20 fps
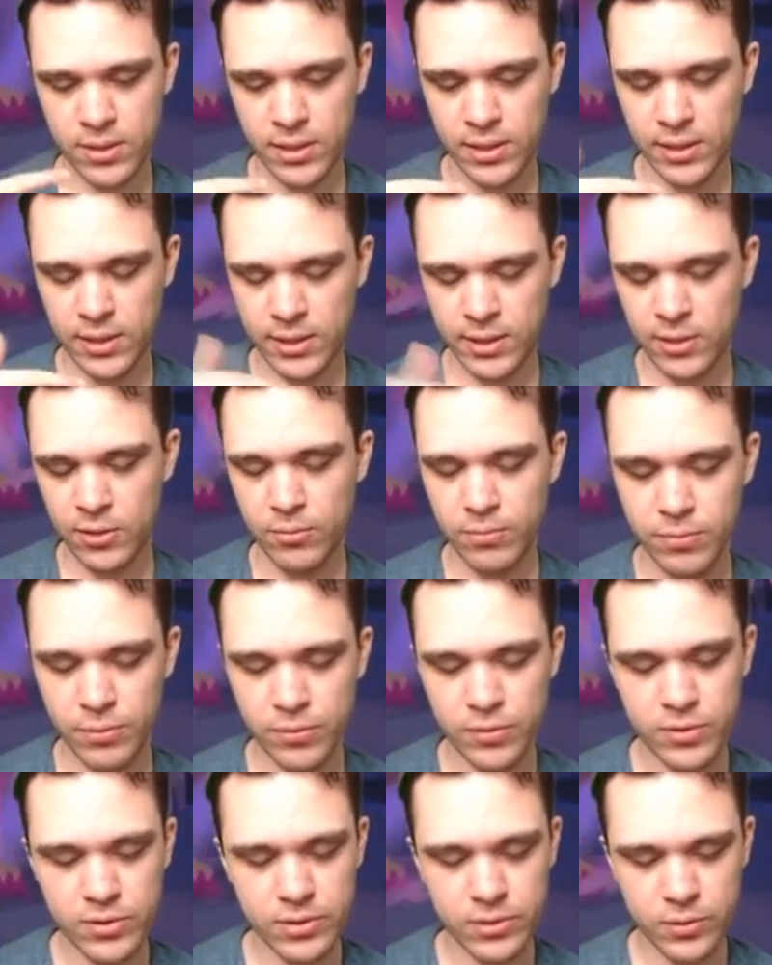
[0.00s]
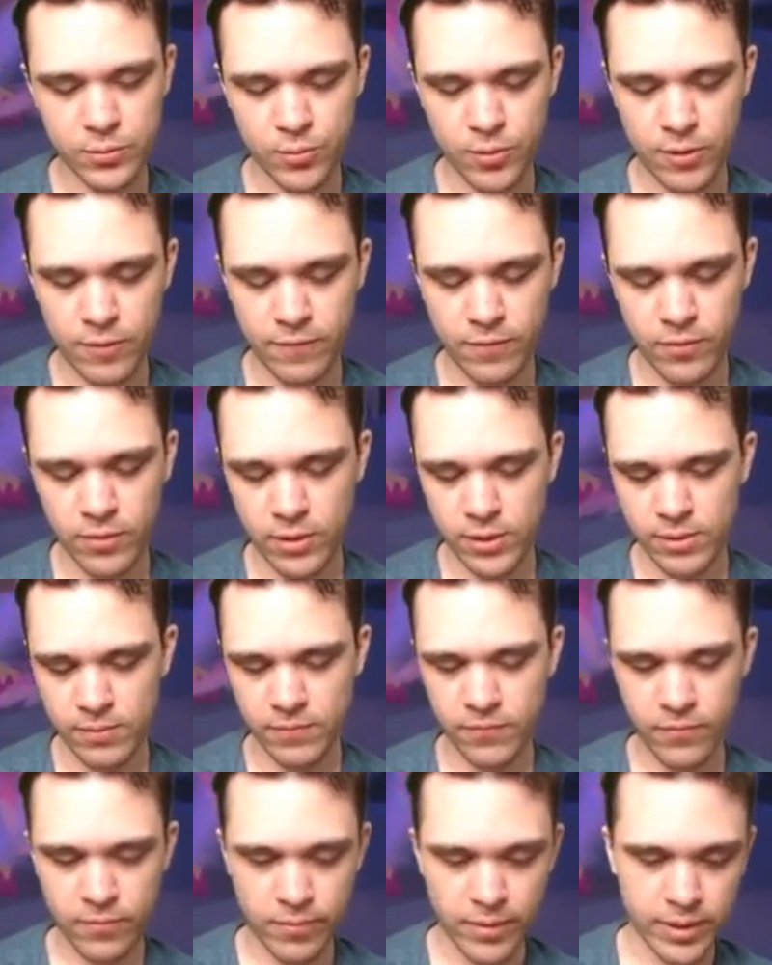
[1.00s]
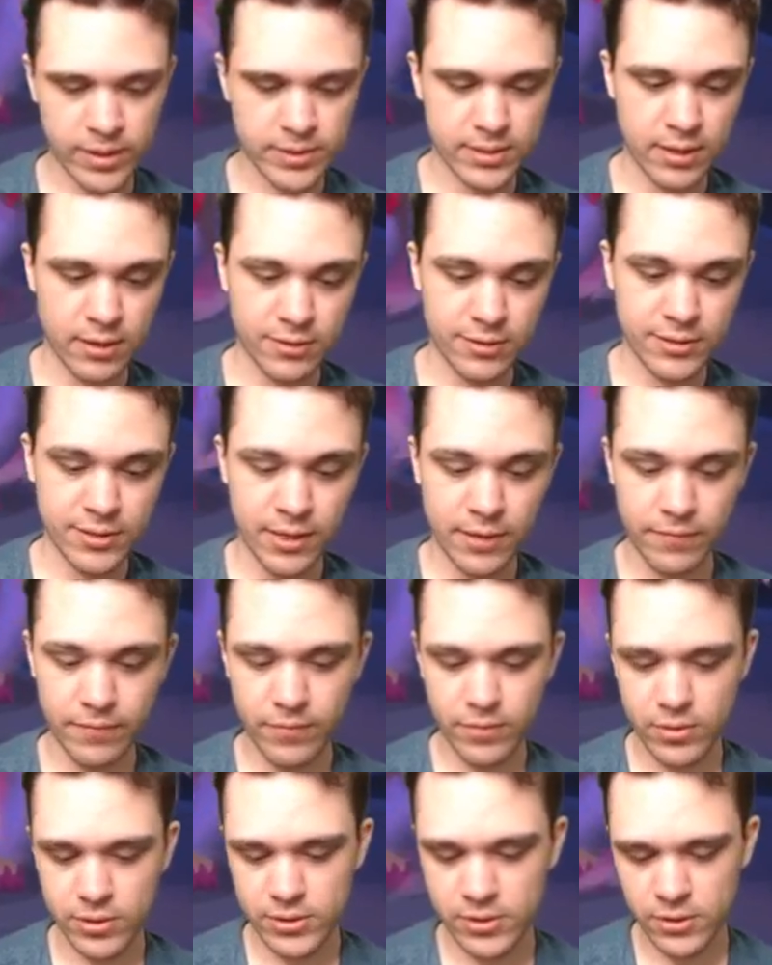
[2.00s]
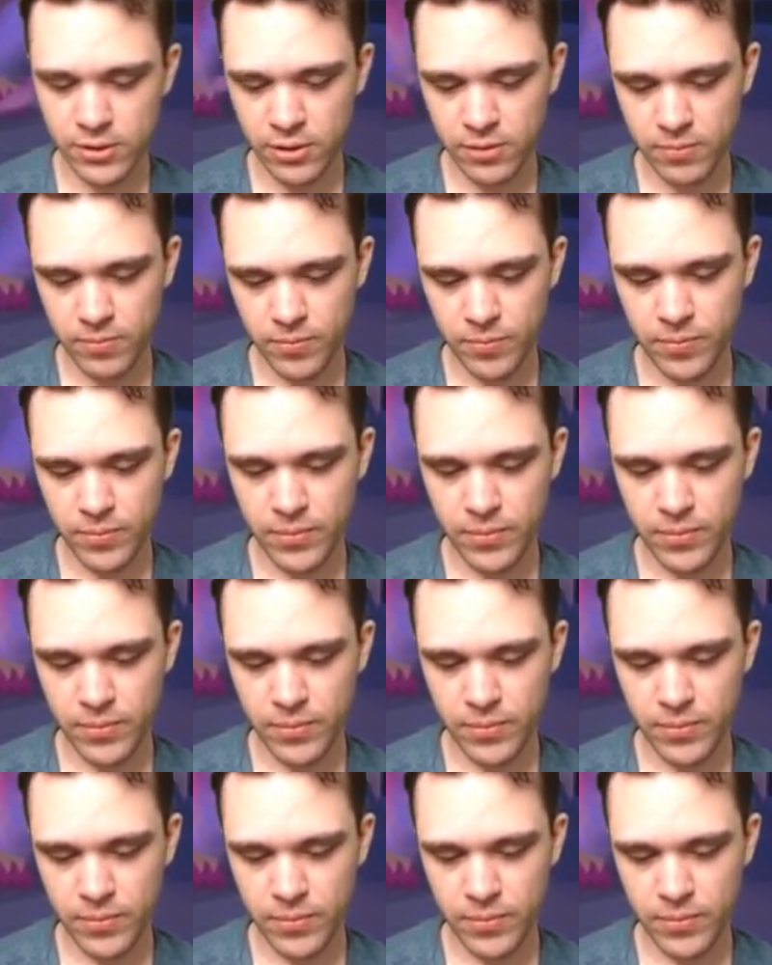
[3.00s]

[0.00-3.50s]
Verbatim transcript: the guilt boost as well for, the, for my entire setup for this turn.